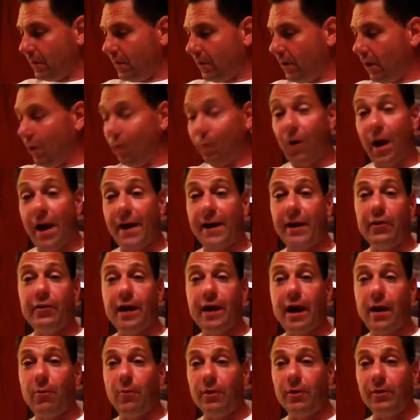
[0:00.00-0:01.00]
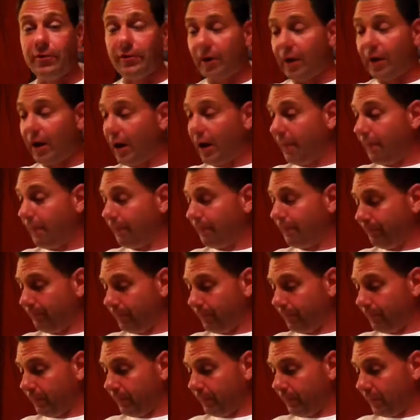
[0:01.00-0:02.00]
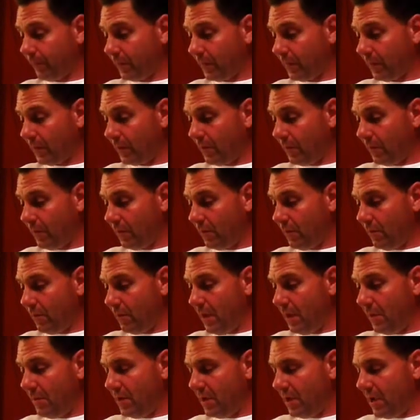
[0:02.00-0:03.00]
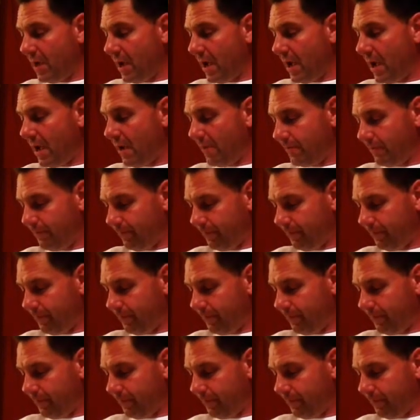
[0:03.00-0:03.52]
a record that was uh, maybe uh,